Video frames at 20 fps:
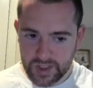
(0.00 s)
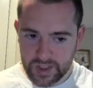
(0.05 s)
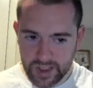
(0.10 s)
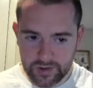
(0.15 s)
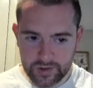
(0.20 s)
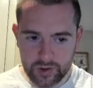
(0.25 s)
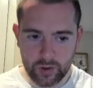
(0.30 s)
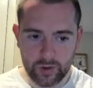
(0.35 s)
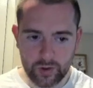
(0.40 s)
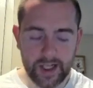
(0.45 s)

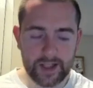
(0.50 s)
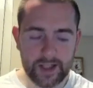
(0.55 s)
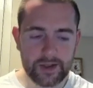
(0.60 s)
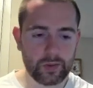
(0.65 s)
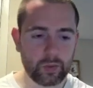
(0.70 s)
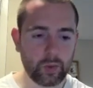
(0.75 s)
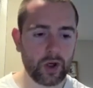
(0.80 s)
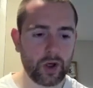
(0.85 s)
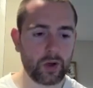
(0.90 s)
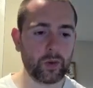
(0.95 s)
So
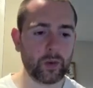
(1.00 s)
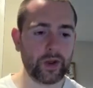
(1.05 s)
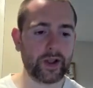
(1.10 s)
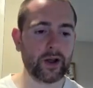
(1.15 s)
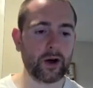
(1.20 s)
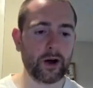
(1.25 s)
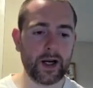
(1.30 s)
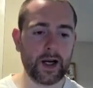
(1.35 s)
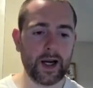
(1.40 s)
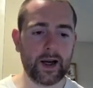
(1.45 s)
that's where we
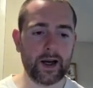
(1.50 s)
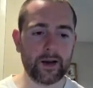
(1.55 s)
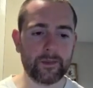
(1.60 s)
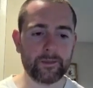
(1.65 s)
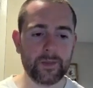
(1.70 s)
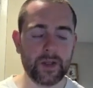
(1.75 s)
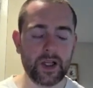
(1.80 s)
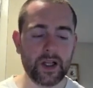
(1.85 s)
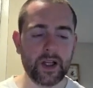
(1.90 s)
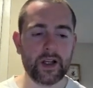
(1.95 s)
are at.
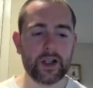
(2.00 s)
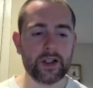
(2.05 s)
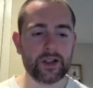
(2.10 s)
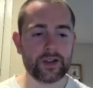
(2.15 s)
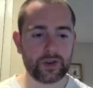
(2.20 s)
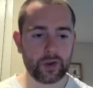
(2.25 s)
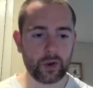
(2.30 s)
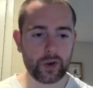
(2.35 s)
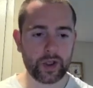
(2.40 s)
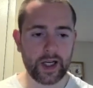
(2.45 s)

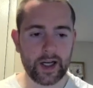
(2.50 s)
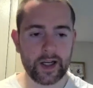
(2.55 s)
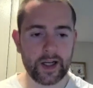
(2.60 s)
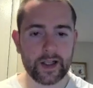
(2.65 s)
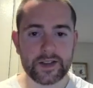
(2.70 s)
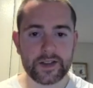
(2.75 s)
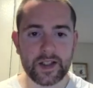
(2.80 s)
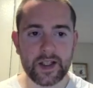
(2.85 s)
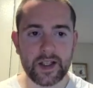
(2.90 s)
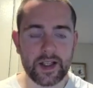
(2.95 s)
So
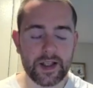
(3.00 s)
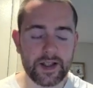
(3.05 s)
guys,